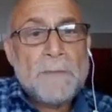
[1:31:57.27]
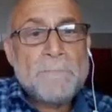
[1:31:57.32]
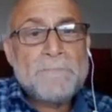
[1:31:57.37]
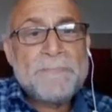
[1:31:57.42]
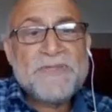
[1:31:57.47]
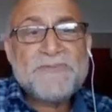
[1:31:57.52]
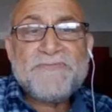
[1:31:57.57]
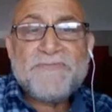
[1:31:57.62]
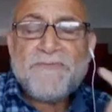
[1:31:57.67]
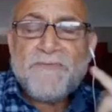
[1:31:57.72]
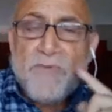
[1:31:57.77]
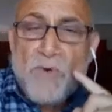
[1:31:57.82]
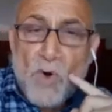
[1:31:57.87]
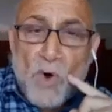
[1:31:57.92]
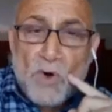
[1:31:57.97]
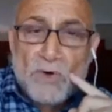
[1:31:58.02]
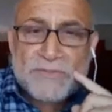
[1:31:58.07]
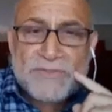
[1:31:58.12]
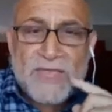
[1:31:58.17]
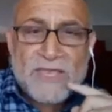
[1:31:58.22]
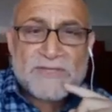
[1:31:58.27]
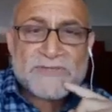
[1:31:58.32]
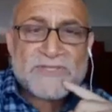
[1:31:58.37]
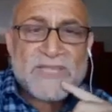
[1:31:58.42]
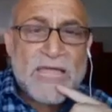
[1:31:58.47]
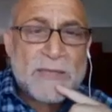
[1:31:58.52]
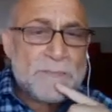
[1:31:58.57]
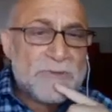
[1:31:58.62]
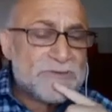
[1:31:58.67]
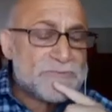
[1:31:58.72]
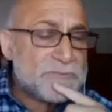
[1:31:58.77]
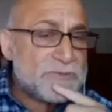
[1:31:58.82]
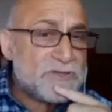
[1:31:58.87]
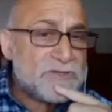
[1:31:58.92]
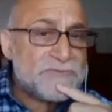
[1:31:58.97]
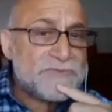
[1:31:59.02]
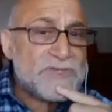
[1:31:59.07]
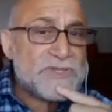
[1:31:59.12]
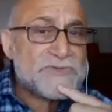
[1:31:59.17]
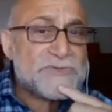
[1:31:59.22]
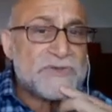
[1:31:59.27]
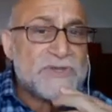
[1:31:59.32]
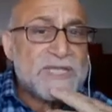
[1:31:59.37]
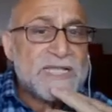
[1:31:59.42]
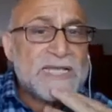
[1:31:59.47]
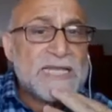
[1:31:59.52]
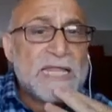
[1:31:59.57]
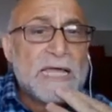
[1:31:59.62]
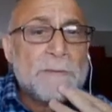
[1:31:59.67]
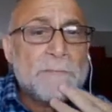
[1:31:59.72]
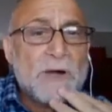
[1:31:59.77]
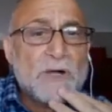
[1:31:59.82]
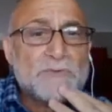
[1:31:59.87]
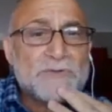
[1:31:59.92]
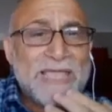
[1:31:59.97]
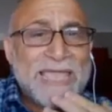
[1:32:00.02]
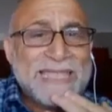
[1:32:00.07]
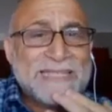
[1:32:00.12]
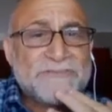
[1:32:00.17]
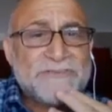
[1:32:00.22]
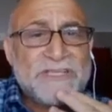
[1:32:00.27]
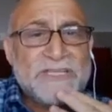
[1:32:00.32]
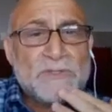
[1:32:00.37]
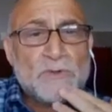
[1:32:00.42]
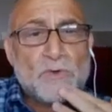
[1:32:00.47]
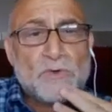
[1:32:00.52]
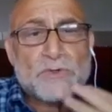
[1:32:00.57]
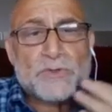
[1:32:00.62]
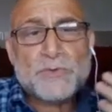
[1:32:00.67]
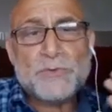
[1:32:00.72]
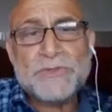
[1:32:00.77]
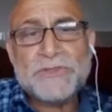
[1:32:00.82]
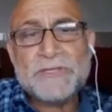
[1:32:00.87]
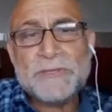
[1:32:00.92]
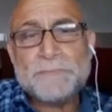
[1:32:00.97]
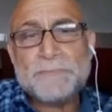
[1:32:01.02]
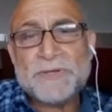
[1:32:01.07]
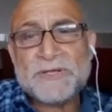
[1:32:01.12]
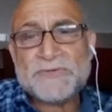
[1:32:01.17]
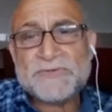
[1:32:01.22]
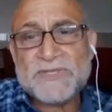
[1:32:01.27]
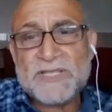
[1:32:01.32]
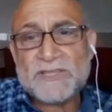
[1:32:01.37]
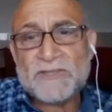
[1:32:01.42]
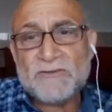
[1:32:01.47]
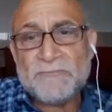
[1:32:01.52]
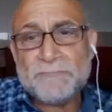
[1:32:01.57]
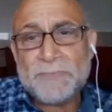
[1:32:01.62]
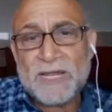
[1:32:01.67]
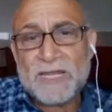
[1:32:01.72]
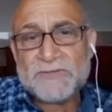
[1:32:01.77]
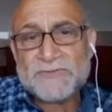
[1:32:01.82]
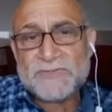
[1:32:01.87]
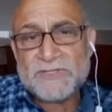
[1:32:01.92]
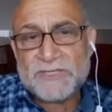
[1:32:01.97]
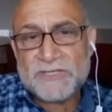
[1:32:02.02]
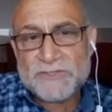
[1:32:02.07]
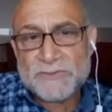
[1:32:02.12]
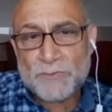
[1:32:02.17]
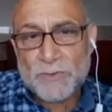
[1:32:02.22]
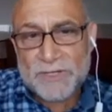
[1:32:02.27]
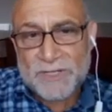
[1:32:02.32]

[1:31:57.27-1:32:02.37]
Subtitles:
Before the establishment of Israel, about 18 or 20% of Palestinians were